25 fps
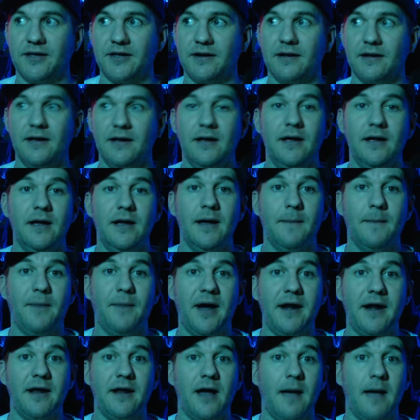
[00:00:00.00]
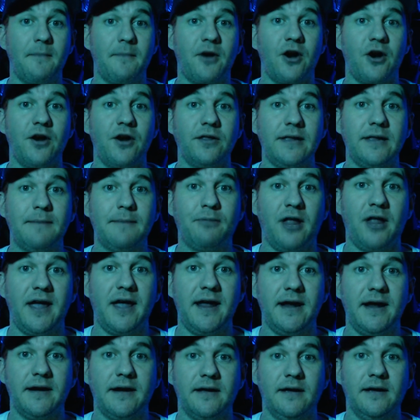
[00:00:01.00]
it, but I'm currently
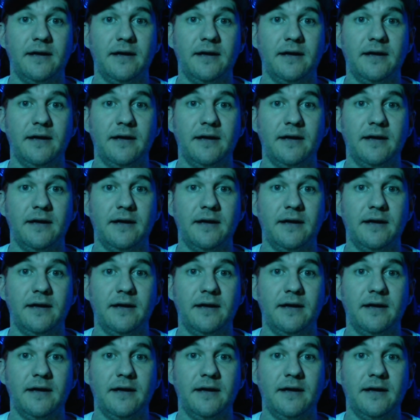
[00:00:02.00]
playing